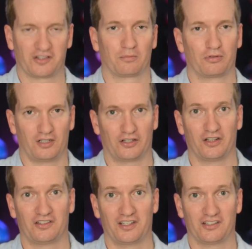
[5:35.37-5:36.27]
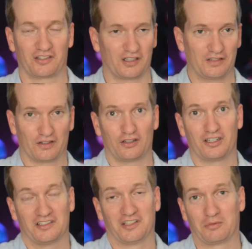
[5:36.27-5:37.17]
a polite courtesy just to leave a
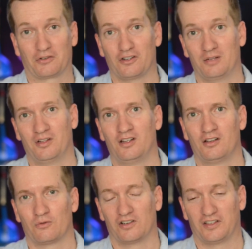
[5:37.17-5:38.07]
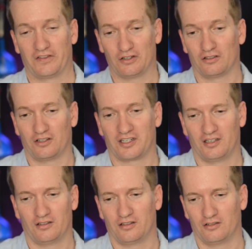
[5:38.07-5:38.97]
like and subscribe, whereas if you're not liking
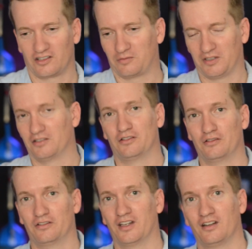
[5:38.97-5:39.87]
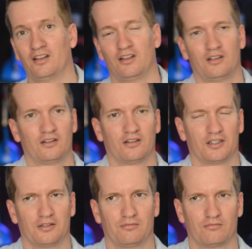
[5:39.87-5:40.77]
it, you're not expected to do that. I
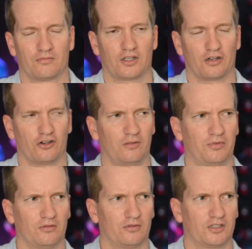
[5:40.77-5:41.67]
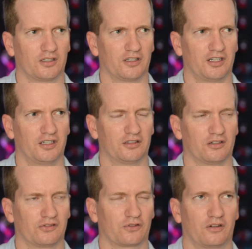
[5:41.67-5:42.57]
kind of hope you get the hint that I
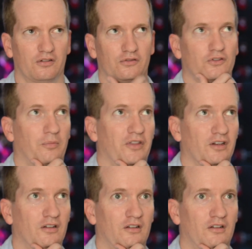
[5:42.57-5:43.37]
was trying to drop there.